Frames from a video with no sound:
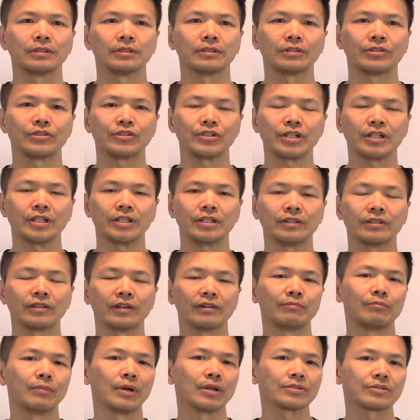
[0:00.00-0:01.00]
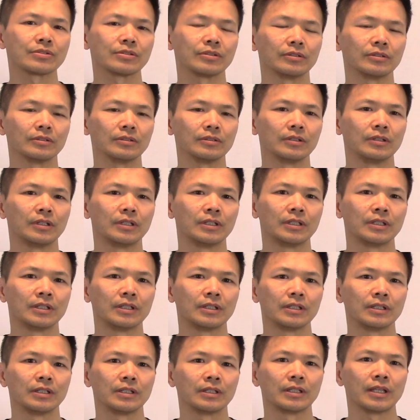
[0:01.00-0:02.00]
sheath of muscle
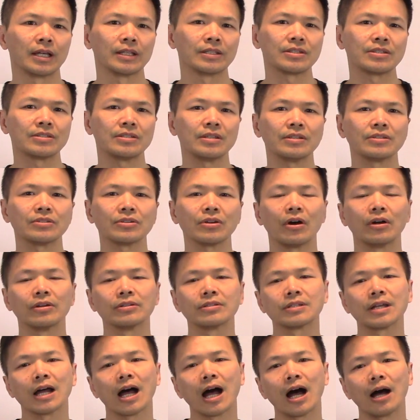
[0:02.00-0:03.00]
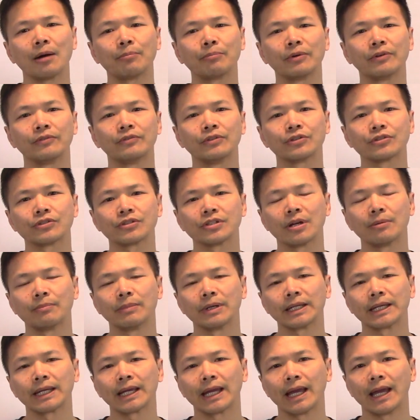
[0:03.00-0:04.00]
that sits on top of your
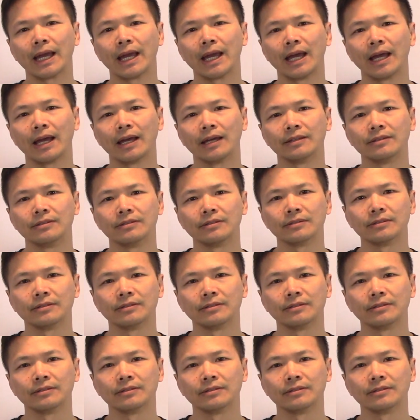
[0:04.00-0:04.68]
stomach and